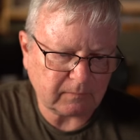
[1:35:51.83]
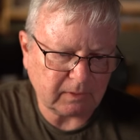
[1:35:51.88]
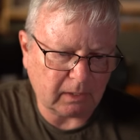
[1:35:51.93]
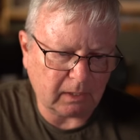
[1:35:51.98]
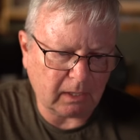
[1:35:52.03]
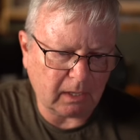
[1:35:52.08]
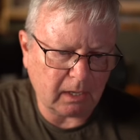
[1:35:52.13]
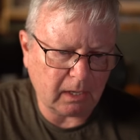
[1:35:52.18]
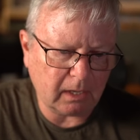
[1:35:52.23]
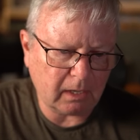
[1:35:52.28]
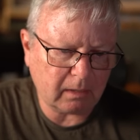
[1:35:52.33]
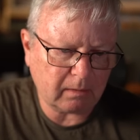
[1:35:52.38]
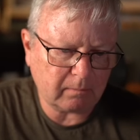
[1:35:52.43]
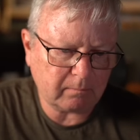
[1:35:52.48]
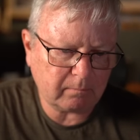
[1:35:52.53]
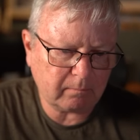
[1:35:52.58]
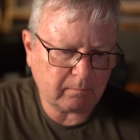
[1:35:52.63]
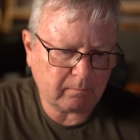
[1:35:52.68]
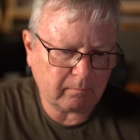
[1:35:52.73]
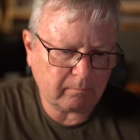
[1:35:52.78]

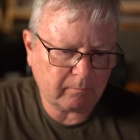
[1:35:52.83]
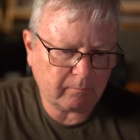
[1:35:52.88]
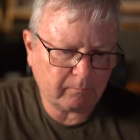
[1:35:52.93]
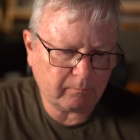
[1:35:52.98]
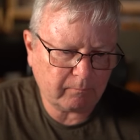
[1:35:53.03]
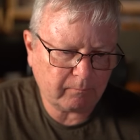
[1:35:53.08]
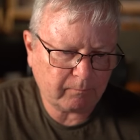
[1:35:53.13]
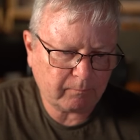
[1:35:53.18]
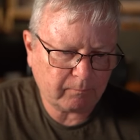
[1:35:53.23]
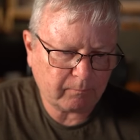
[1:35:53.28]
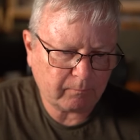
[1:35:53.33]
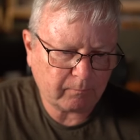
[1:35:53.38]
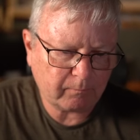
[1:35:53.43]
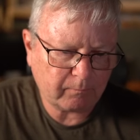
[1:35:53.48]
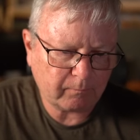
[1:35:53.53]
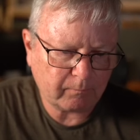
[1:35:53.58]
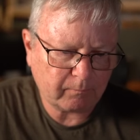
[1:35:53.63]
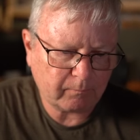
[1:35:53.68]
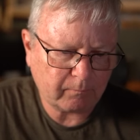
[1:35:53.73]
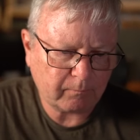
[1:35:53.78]
um,
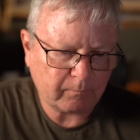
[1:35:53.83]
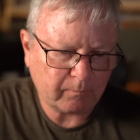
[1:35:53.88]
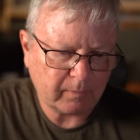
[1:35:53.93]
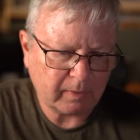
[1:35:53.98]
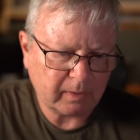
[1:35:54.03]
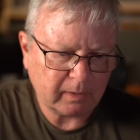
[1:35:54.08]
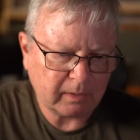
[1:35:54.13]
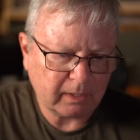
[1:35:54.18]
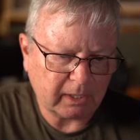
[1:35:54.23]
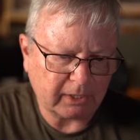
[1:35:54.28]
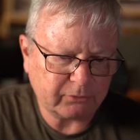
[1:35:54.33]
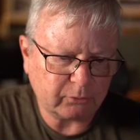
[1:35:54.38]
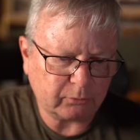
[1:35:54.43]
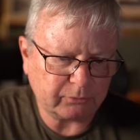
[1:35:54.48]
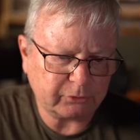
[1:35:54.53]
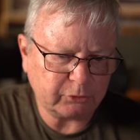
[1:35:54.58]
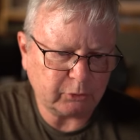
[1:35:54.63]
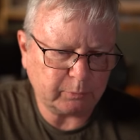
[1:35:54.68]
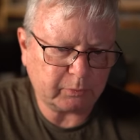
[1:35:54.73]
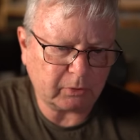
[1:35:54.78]
I thought
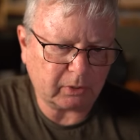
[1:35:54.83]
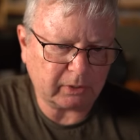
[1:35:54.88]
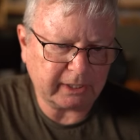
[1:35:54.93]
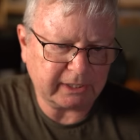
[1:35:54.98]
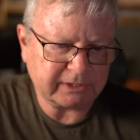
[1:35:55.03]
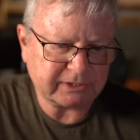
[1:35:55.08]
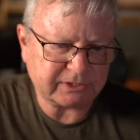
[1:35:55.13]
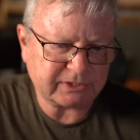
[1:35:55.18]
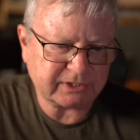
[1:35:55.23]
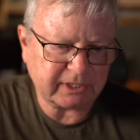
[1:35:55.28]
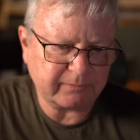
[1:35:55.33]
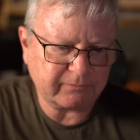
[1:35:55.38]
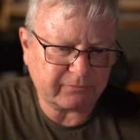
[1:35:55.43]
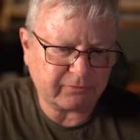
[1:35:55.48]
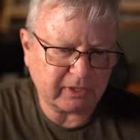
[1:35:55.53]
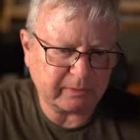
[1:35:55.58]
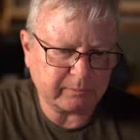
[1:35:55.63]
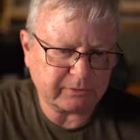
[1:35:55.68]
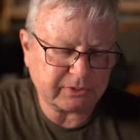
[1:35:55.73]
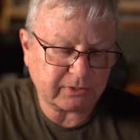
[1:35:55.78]
the new Prado has the same
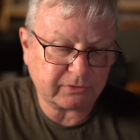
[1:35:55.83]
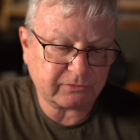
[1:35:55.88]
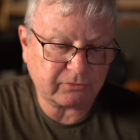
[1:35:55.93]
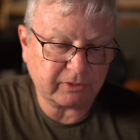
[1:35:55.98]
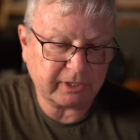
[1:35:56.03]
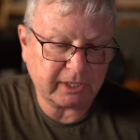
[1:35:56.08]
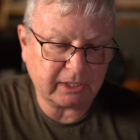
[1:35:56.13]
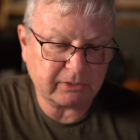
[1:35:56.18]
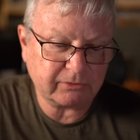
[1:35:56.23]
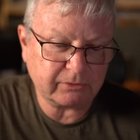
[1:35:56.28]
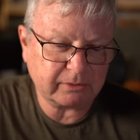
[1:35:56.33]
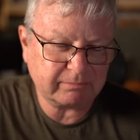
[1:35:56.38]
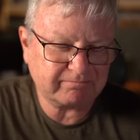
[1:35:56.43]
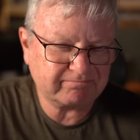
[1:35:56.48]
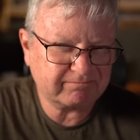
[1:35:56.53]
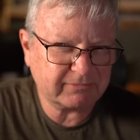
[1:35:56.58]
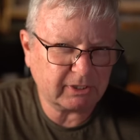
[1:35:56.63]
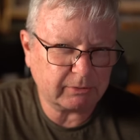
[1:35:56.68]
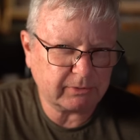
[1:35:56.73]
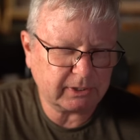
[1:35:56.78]
frame as the three hundred.
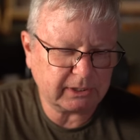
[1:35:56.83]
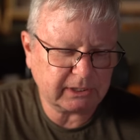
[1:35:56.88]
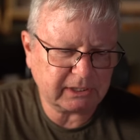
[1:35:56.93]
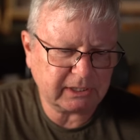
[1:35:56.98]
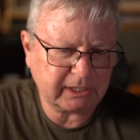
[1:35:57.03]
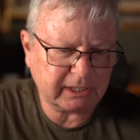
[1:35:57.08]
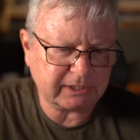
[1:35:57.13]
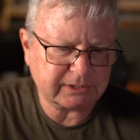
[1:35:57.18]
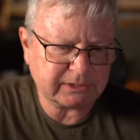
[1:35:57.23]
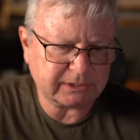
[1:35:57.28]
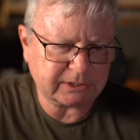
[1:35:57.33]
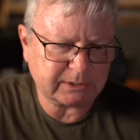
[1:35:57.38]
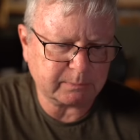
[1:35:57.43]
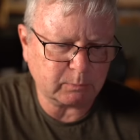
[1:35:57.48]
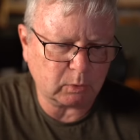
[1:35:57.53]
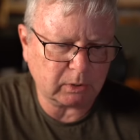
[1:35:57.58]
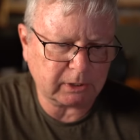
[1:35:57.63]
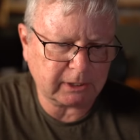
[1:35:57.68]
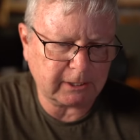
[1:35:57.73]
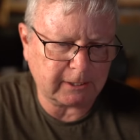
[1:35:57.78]
Don't think it has. It's a
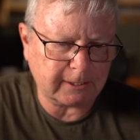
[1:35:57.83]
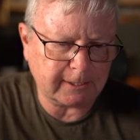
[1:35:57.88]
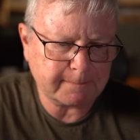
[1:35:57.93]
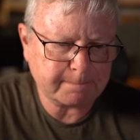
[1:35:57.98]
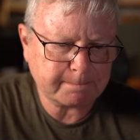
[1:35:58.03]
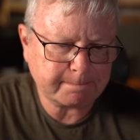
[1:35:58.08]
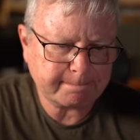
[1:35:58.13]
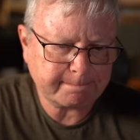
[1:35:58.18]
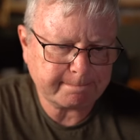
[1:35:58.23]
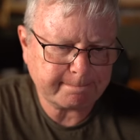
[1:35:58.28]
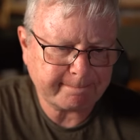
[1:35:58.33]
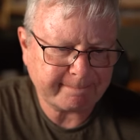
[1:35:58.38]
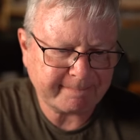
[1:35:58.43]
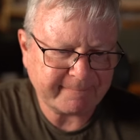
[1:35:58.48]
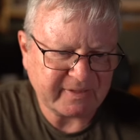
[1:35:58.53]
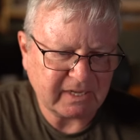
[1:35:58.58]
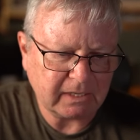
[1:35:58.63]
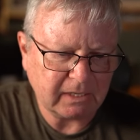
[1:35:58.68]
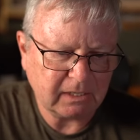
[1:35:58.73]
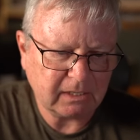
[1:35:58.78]
smaller car.
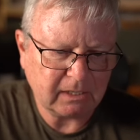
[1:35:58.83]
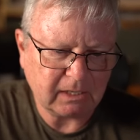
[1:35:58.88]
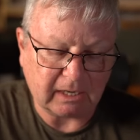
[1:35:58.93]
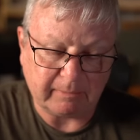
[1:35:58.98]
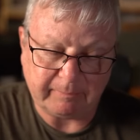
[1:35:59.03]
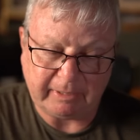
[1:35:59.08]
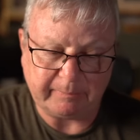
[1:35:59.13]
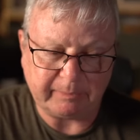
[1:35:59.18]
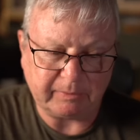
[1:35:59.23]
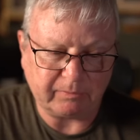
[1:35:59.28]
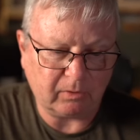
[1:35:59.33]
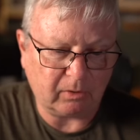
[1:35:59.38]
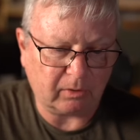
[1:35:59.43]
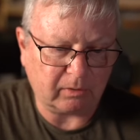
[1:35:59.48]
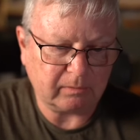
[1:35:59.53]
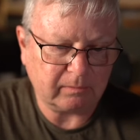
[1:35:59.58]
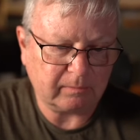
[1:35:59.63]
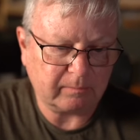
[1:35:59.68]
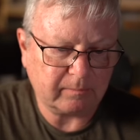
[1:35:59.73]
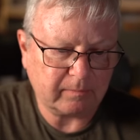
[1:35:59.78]
I might be
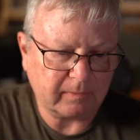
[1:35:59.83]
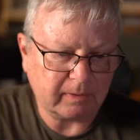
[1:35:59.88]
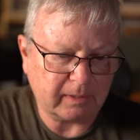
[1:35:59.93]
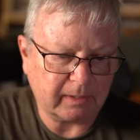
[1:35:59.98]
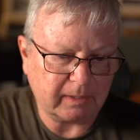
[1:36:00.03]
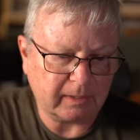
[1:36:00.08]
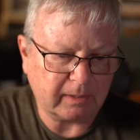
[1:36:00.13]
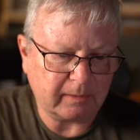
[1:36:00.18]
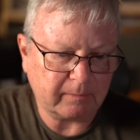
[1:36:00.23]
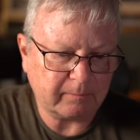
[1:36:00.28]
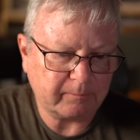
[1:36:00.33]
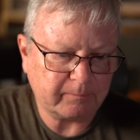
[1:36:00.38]
wrong. Uh,